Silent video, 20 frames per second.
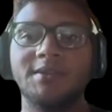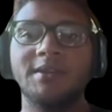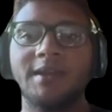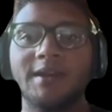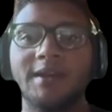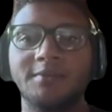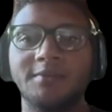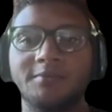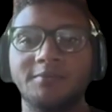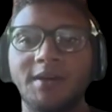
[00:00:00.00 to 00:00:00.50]

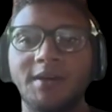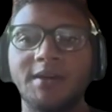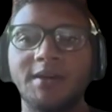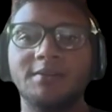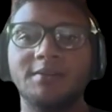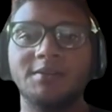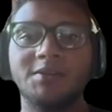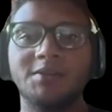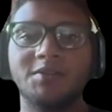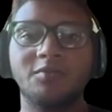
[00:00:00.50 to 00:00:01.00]
that
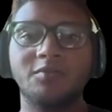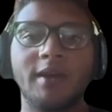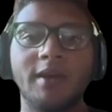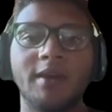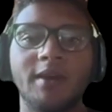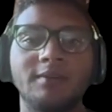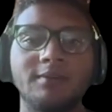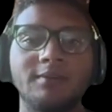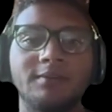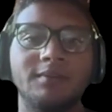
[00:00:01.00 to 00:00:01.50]
combined the
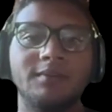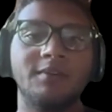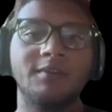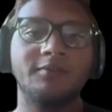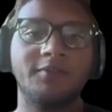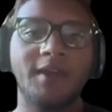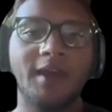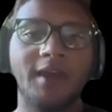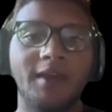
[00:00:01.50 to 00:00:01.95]
strengths of